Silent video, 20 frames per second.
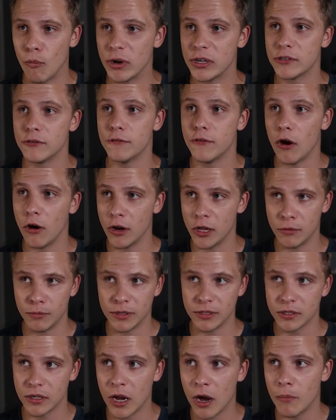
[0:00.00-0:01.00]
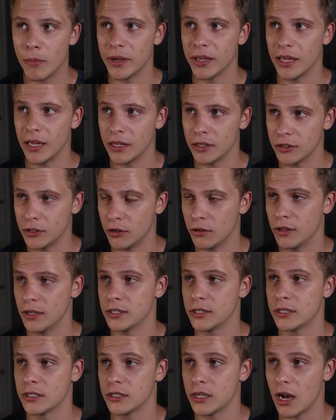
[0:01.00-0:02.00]
much volume is coming into
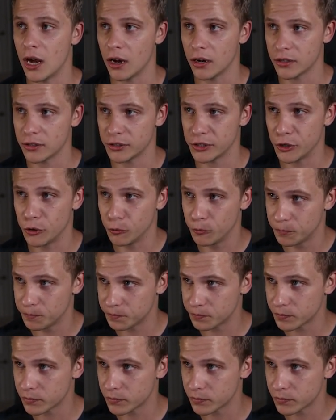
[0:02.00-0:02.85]
this stock. So